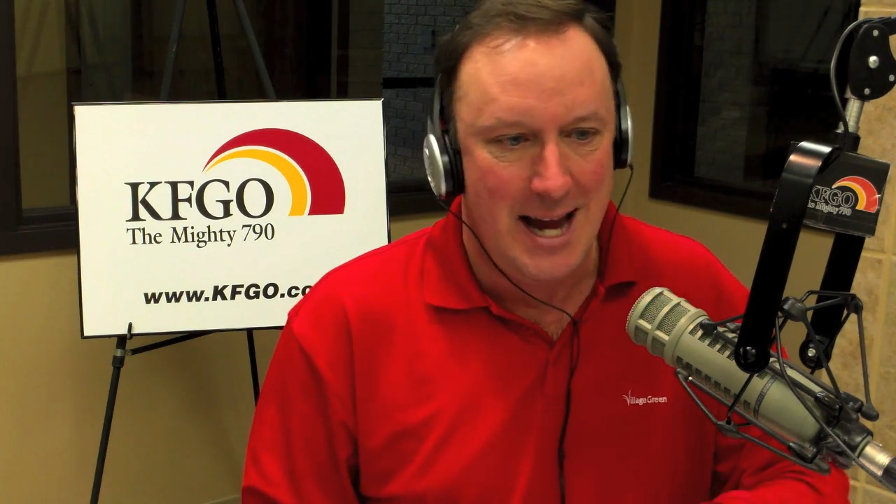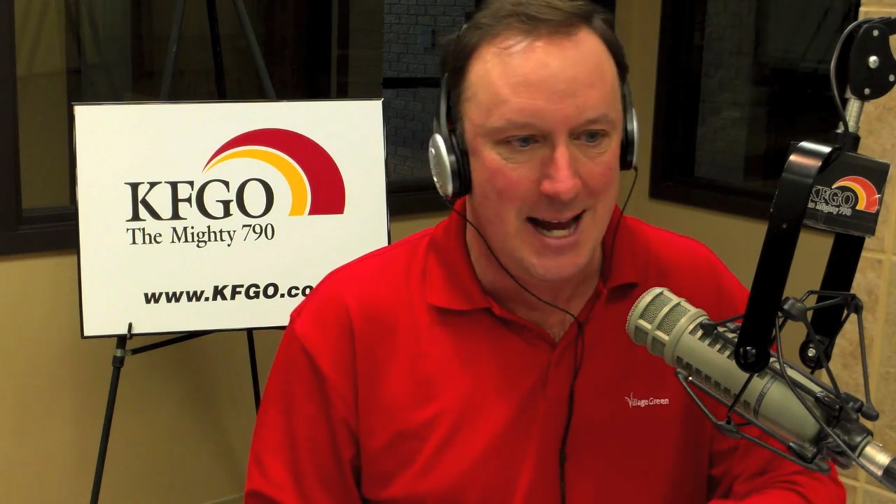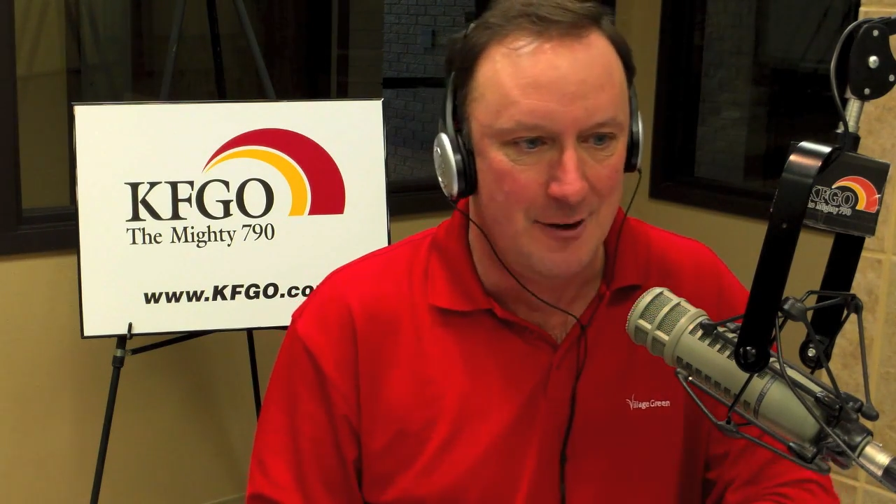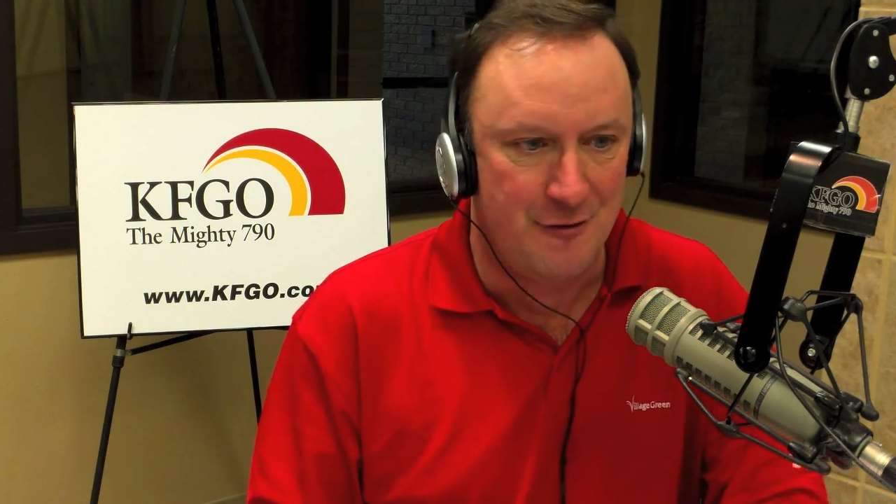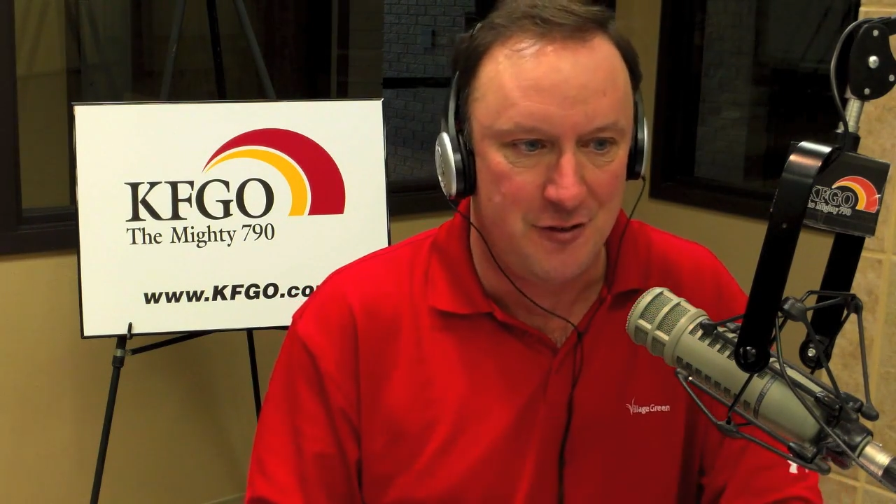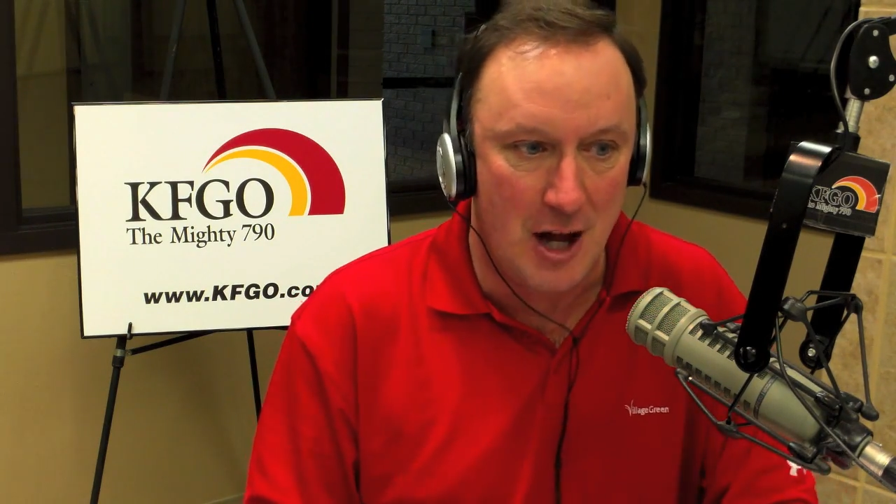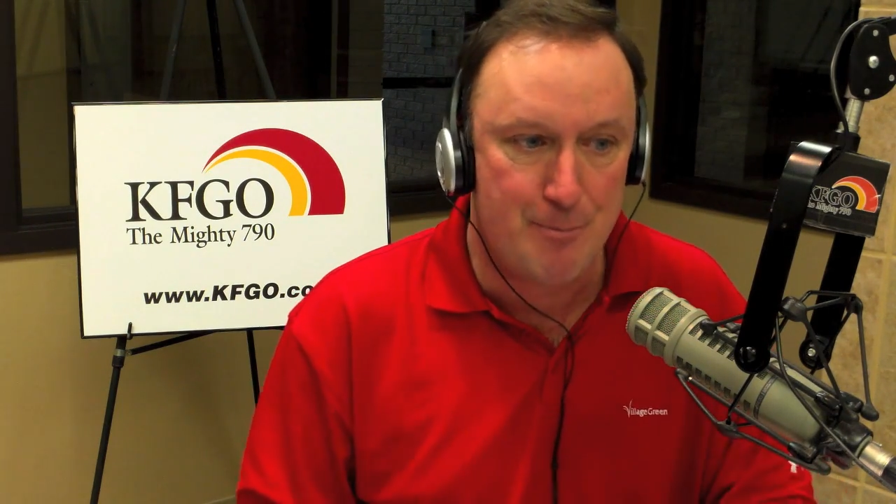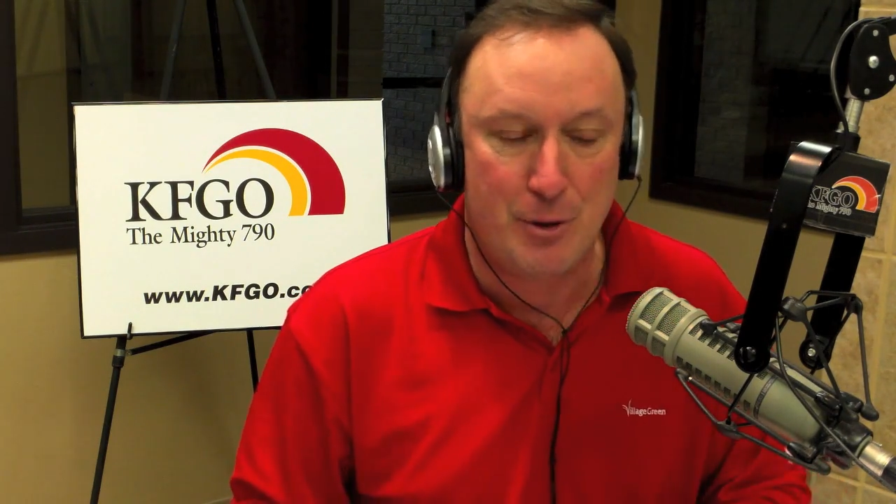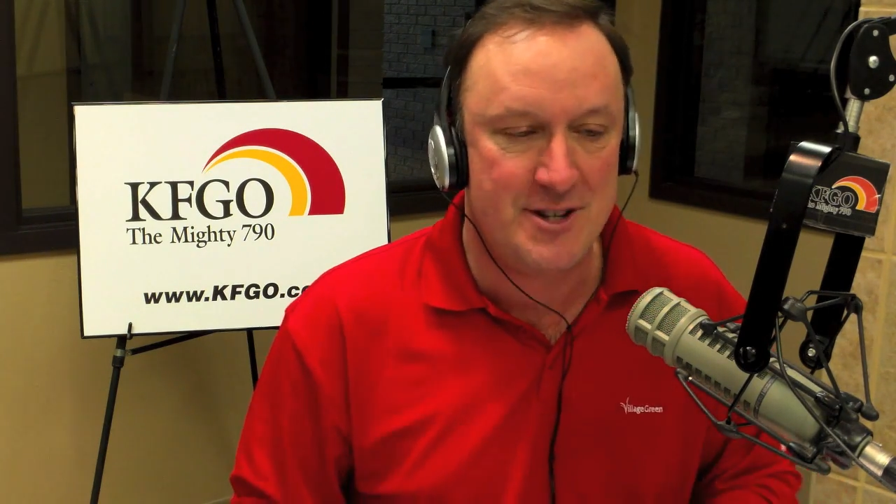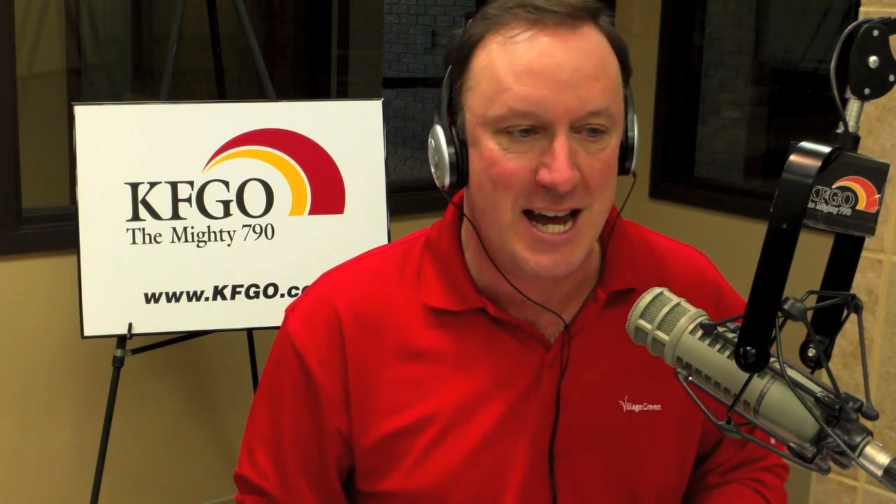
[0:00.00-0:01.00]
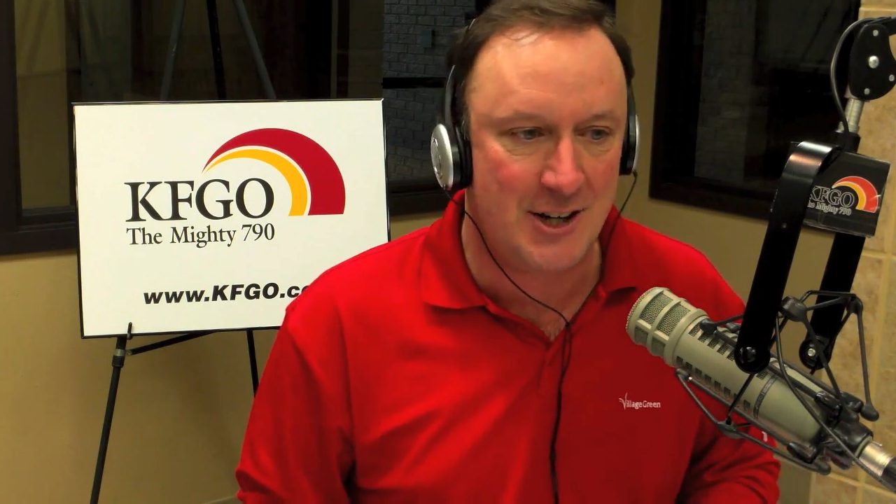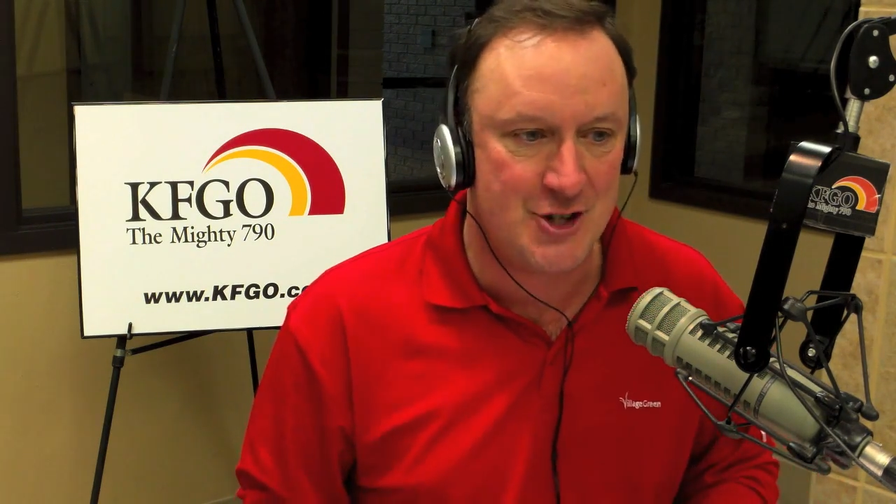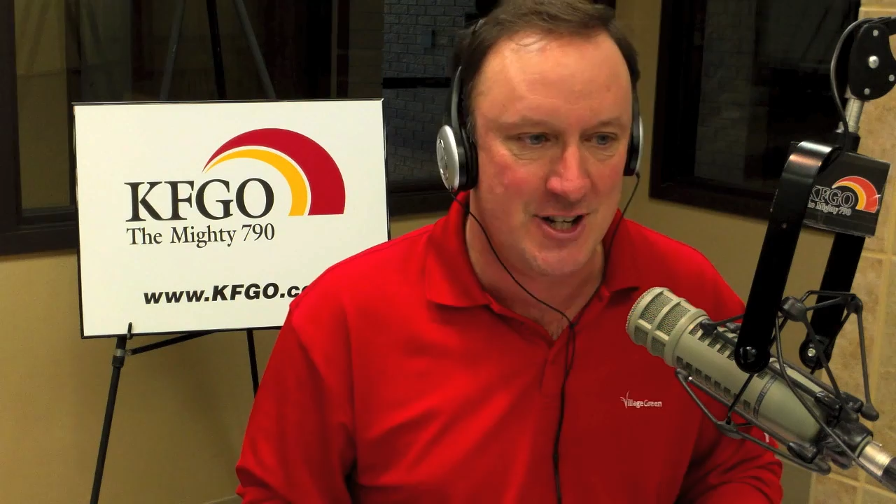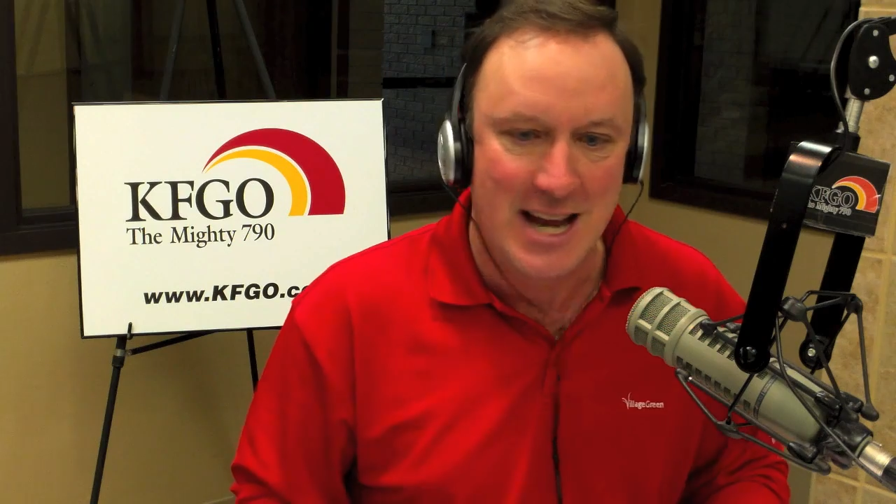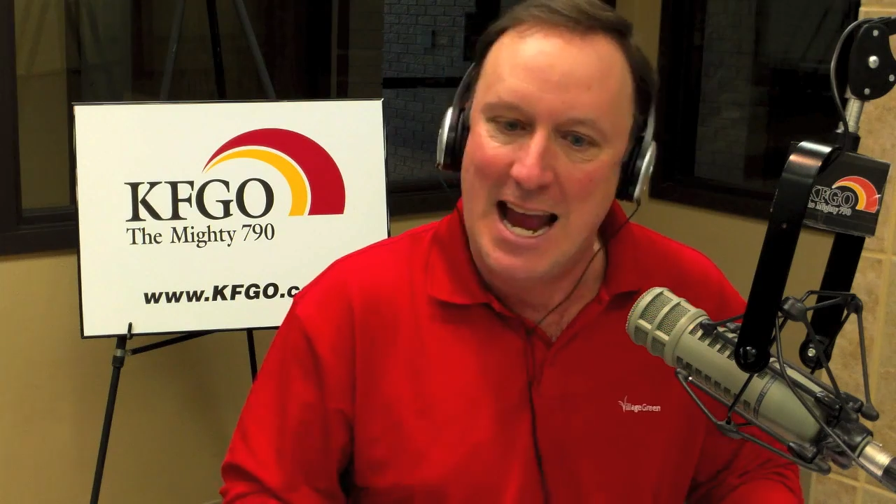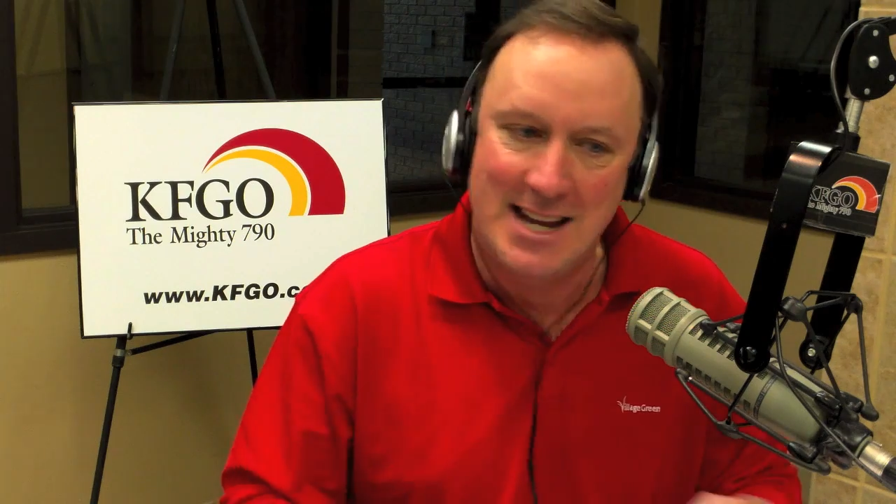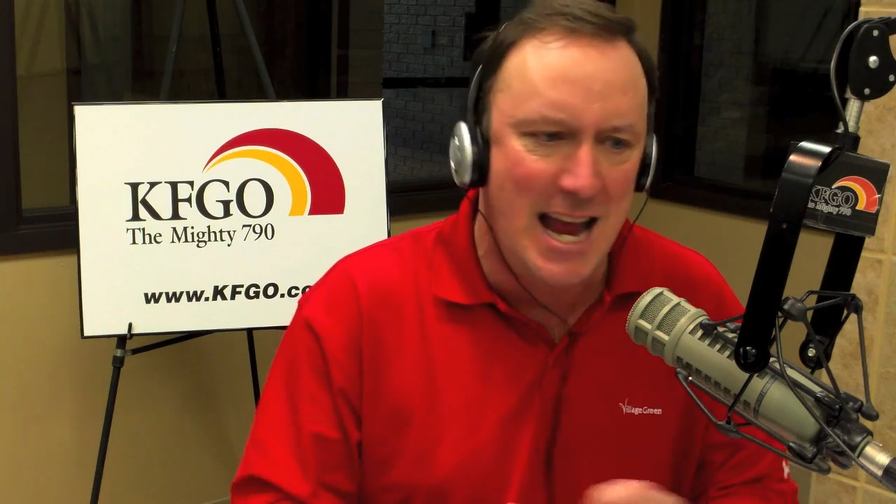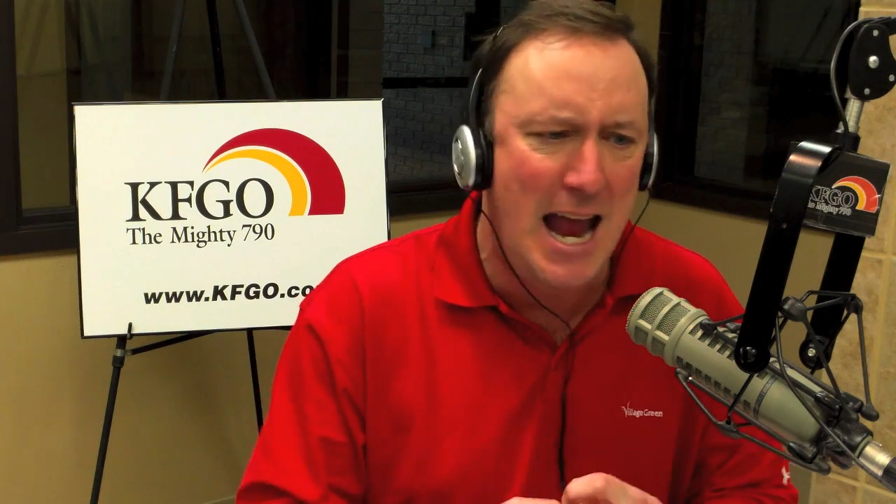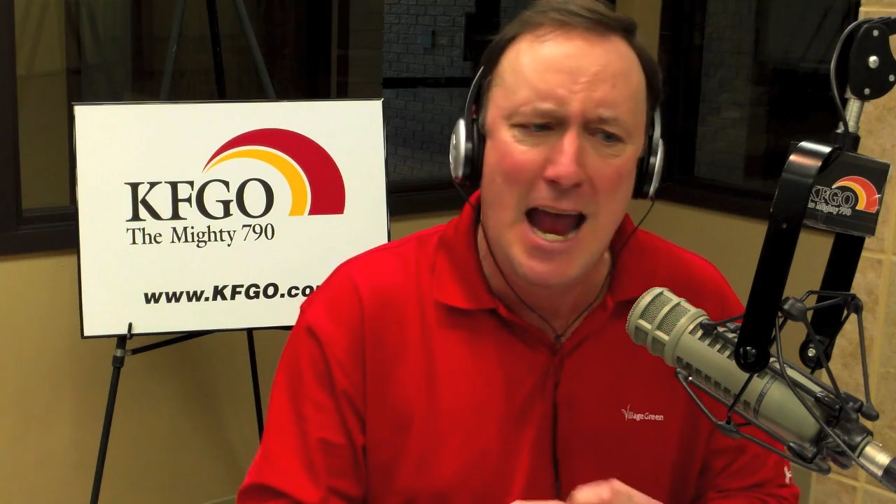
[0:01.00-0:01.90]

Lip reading: and flood protection and